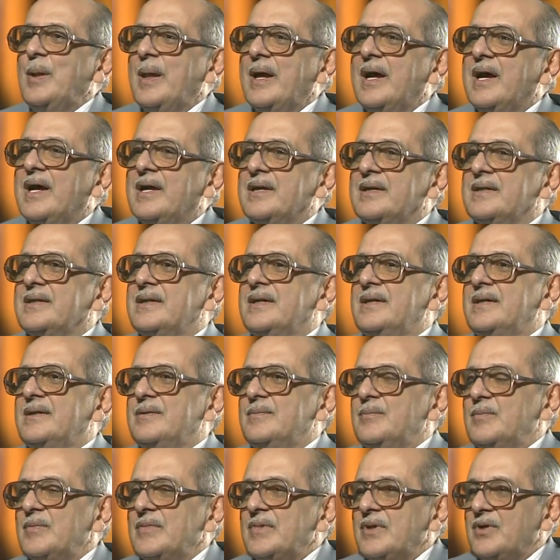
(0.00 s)
And
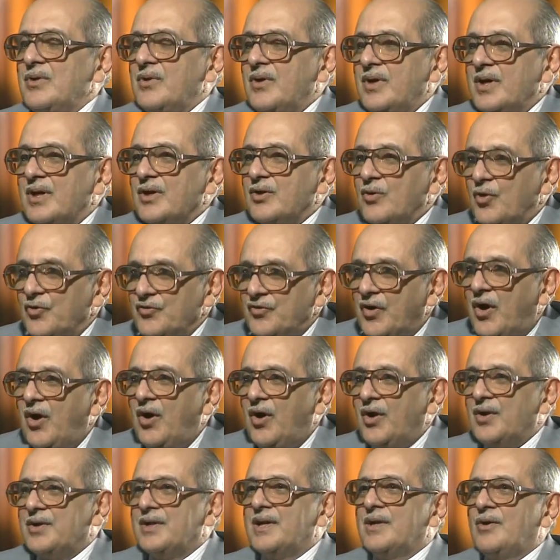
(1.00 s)
the lawyer goes
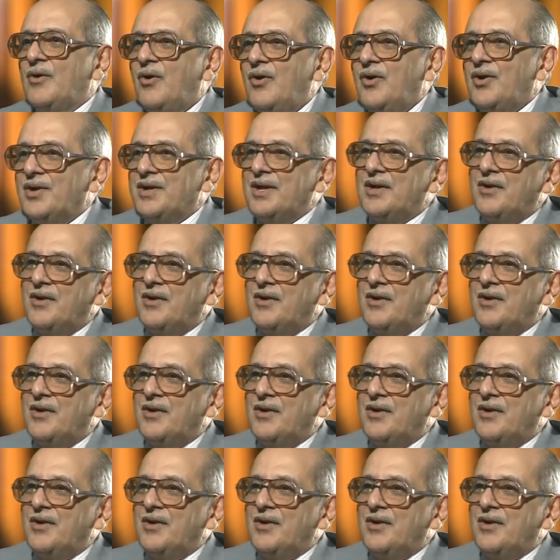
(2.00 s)
on and on